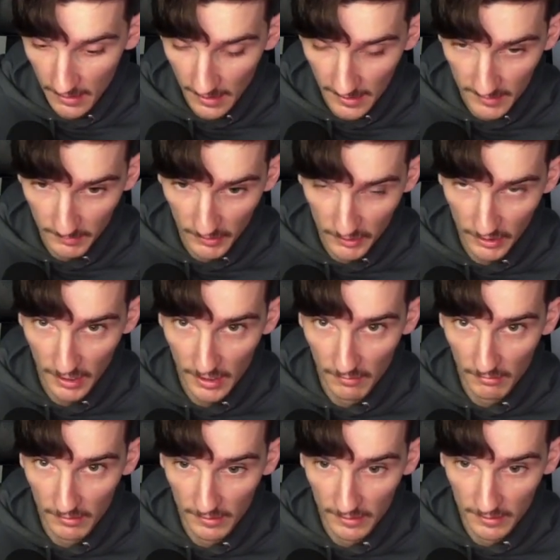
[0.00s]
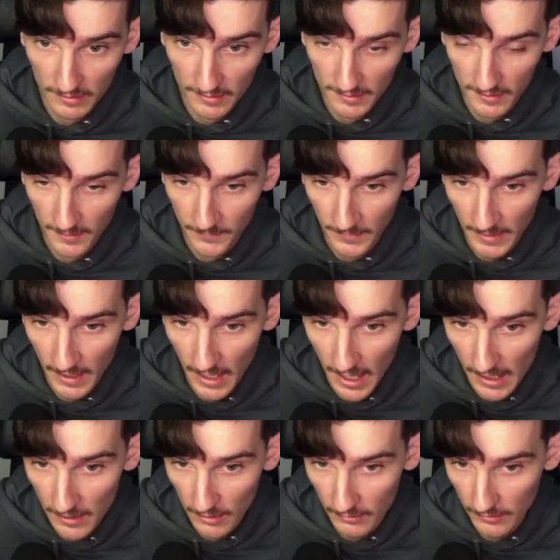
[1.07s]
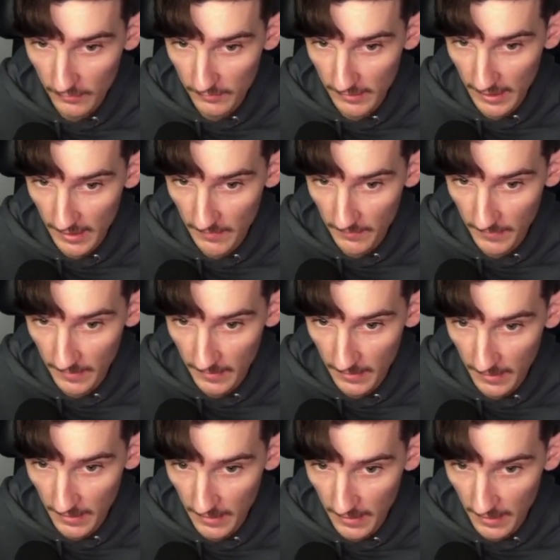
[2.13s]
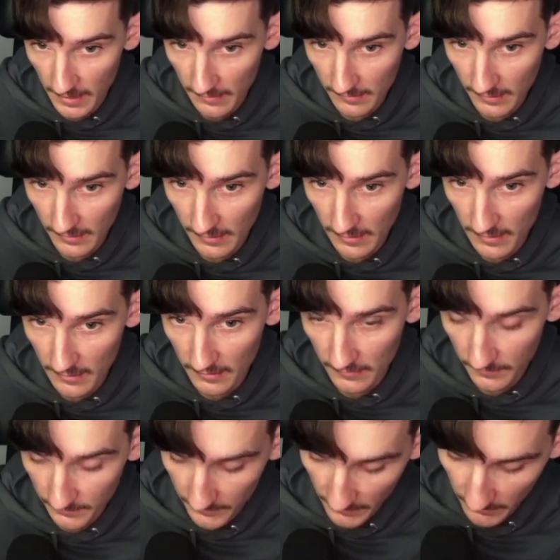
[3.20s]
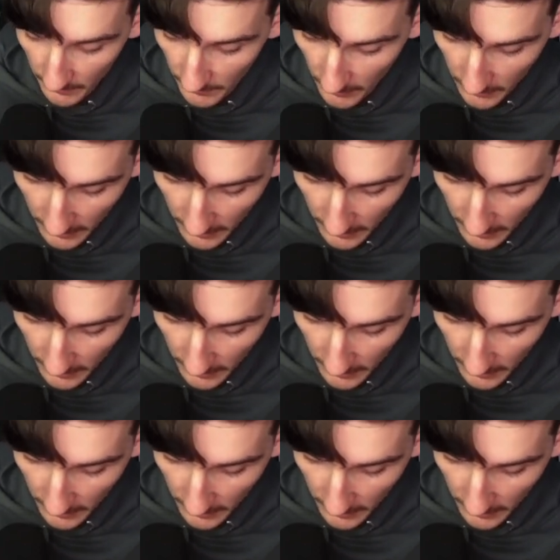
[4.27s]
especially when there is a lot of them, and declaring, for